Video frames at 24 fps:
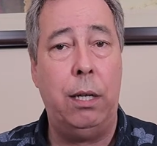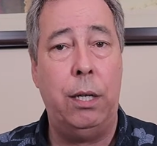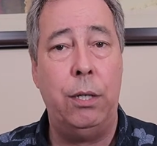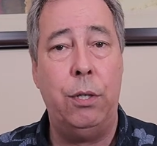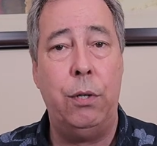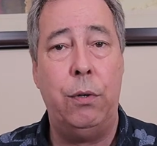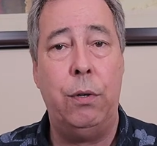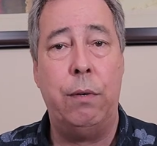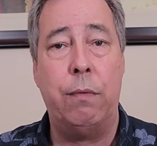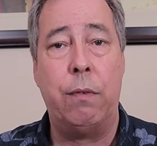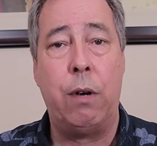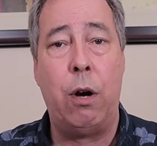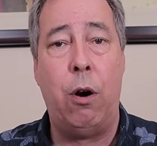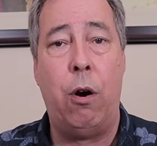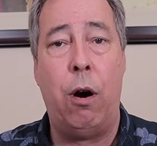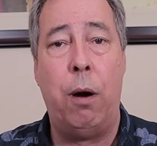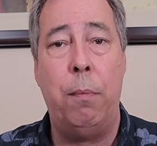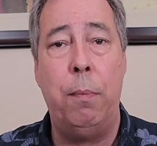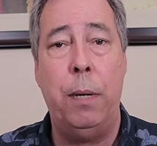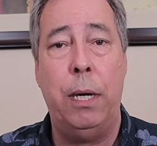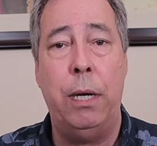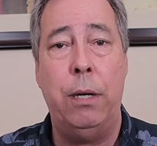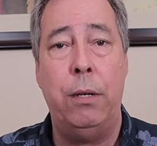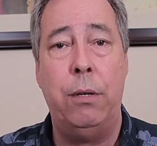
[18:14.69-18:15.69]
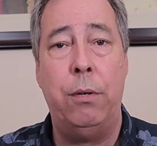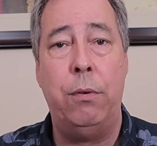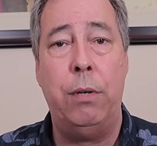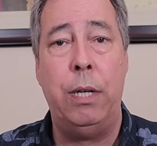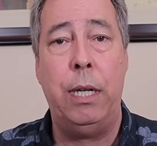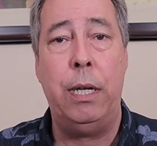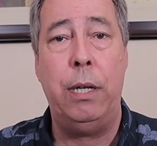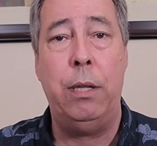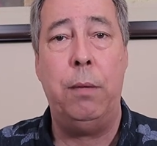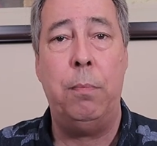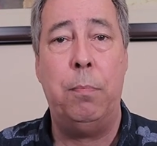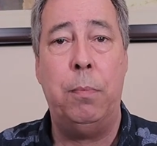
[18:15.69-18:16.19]
I do have a carpet
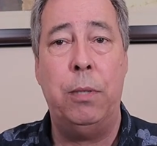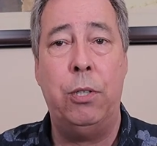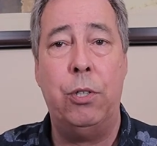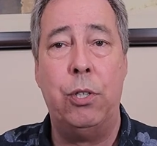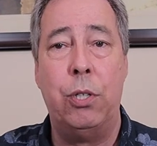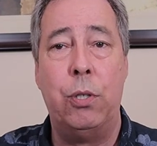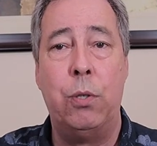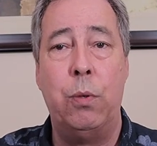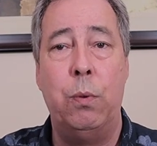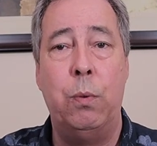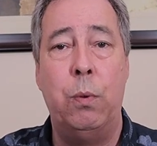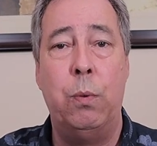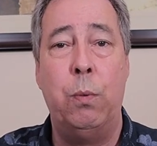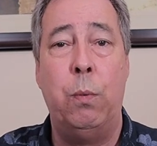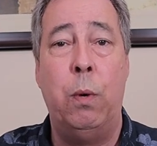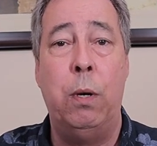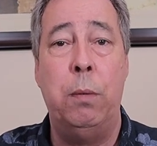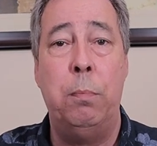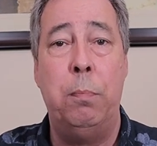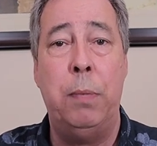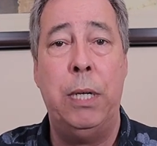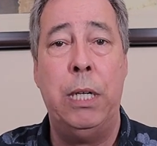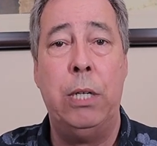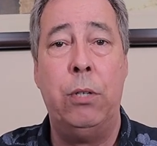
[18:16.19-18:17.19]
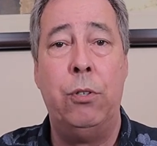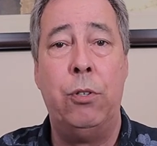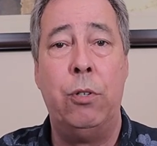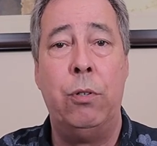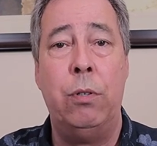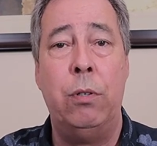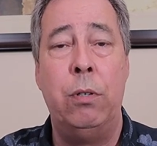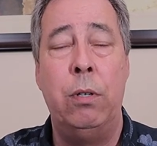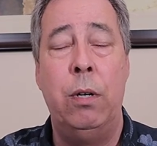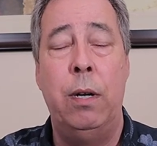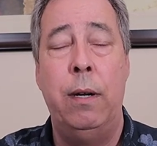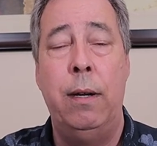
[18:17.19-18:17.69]
underneath, but just with one picture.